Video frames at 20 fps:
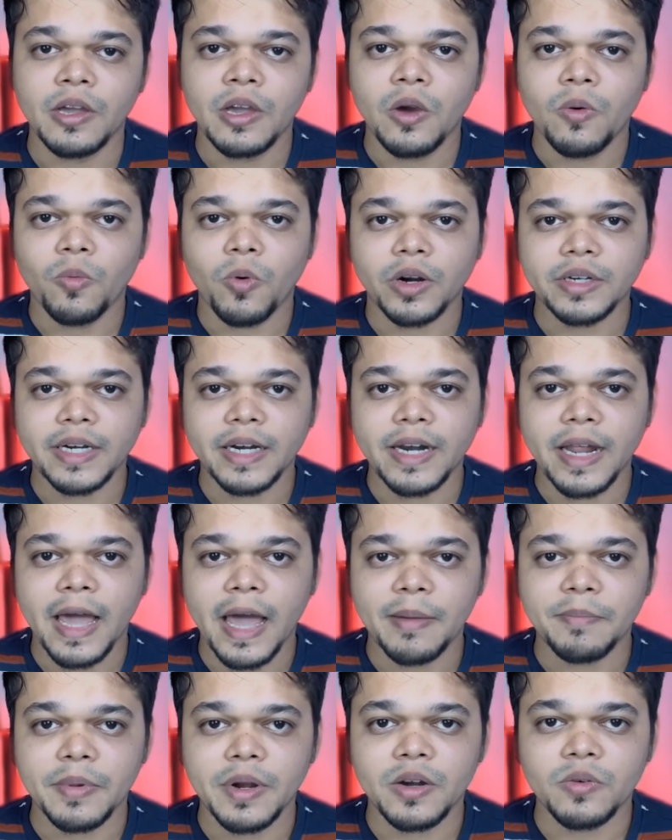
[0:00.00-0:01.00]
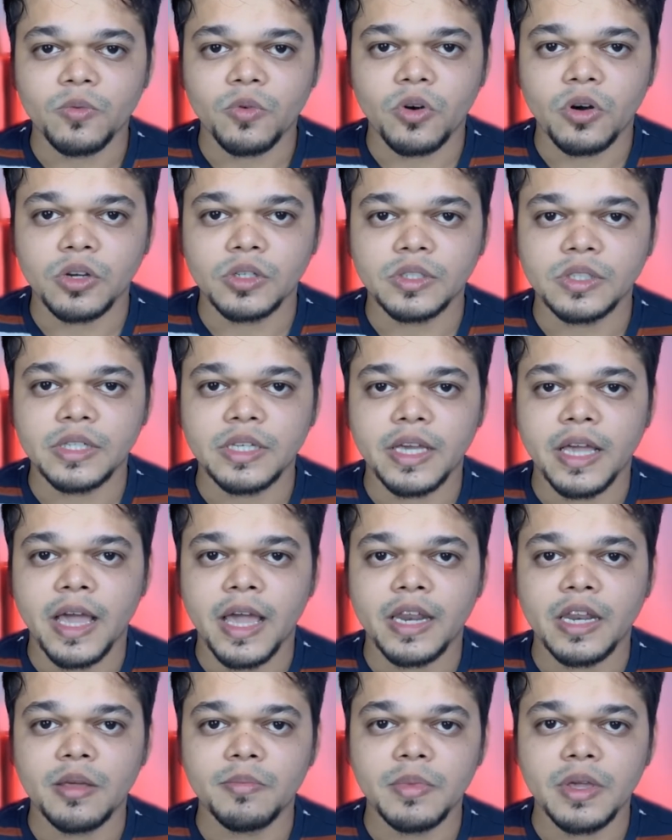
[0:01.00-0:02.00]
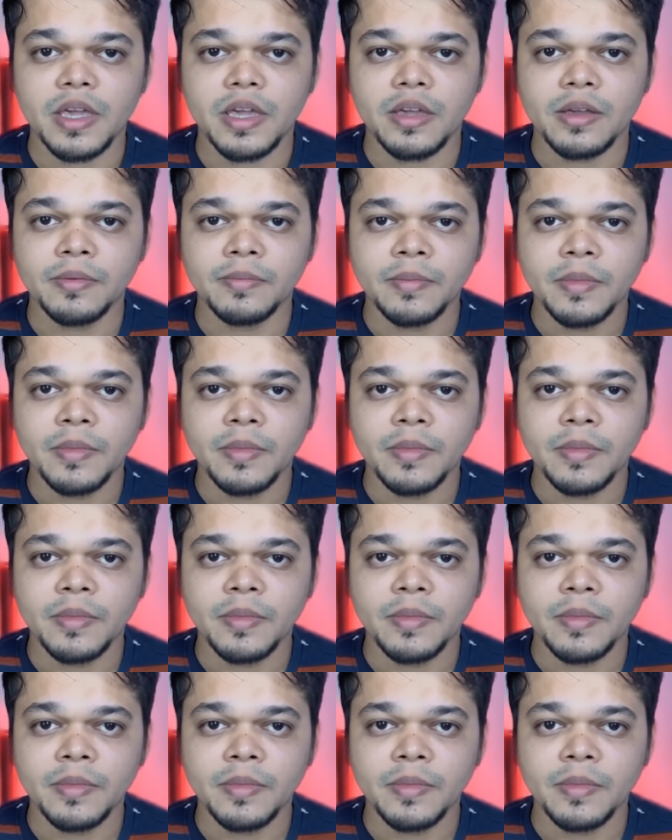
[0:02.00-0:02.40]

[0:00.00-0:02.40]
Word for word: what had happened was the enemy